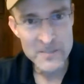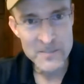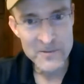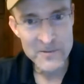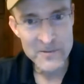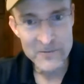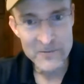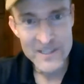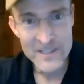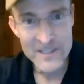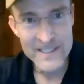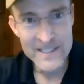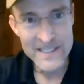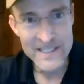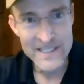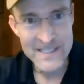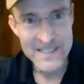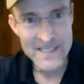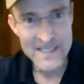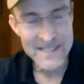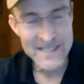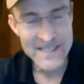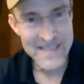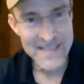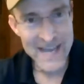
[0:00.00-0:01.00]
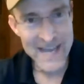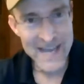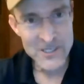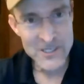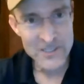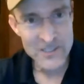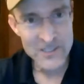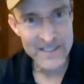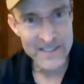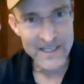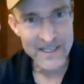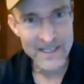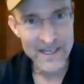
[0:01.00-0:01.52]
but really it's
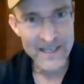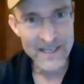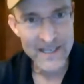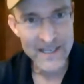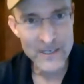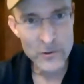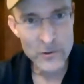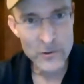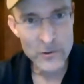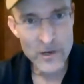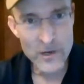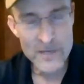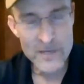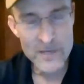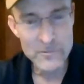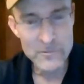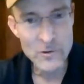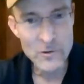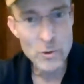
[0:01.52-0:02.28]
actually an incredible